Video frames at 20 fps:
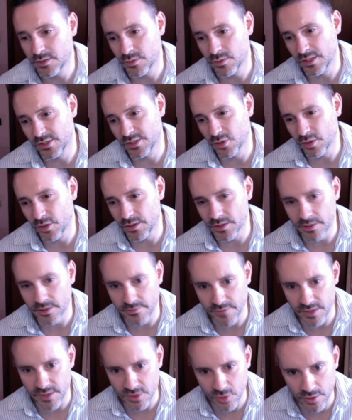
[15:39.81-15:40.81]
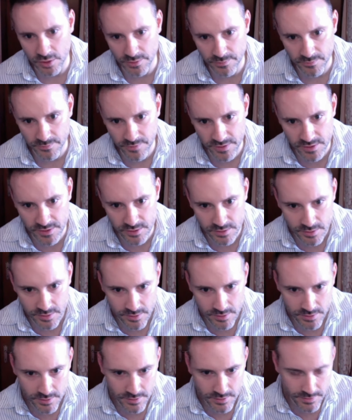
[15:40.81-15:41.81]
It's really solid. And it's solid defense. but
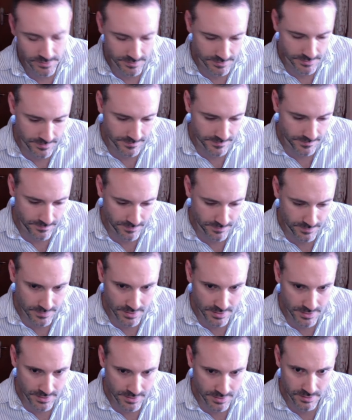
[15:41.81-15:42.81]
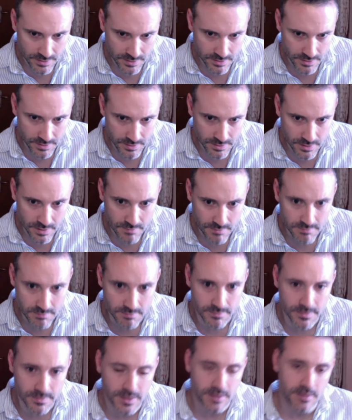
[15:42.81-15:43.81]
the USA, yeah, is I don't
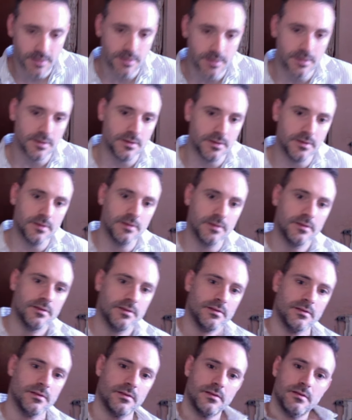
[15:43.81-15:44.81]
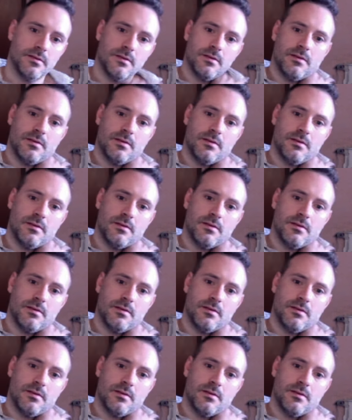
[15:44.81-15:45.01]
think it's a big enough gap.